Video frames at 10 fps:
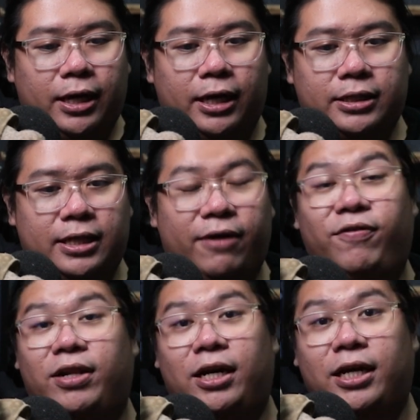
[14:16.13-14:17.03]
is
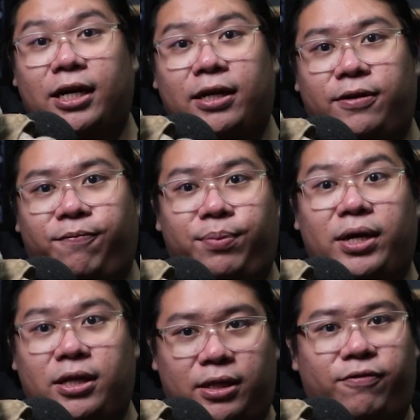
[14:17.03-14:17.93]
definitely gonna
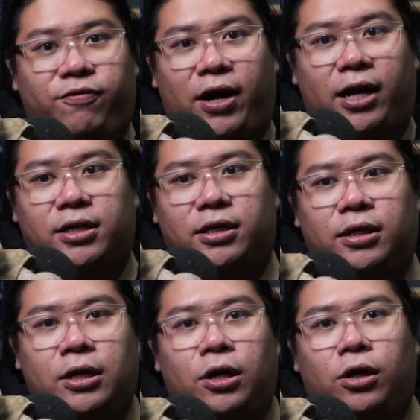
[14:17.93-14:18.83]
be the
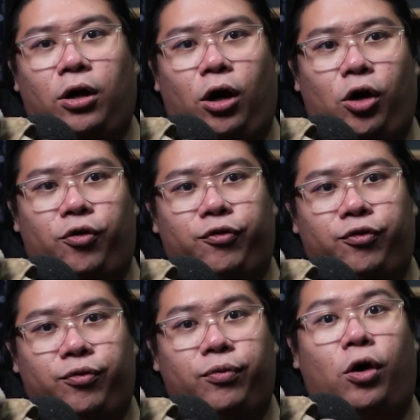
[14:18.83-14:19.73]
father of
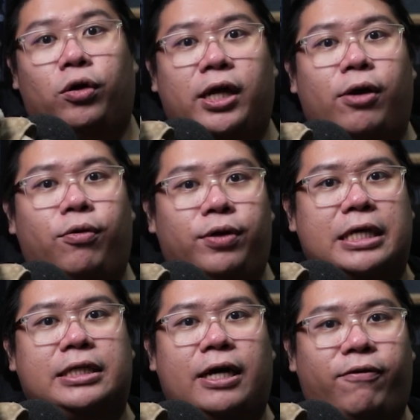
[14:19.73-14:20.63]
Houtarou
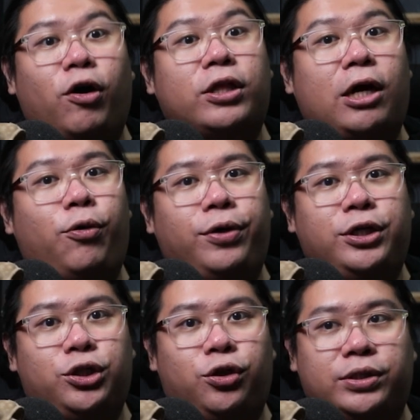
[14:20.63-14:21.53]
itself, Houtarou
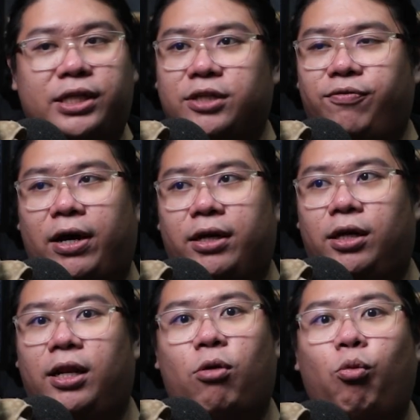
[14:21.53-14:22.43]
Ichinose's
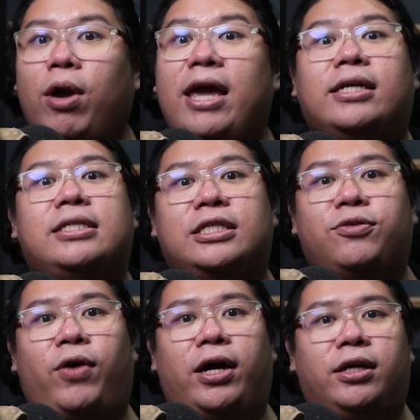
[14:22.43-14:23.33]
father. Like, where is his
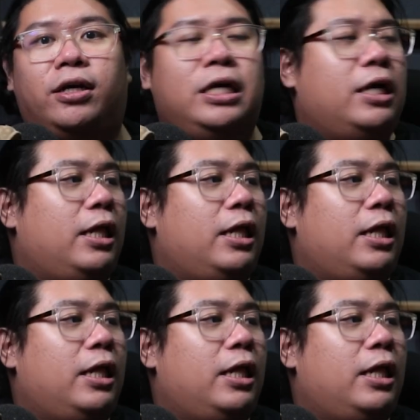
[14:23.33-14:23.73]
father?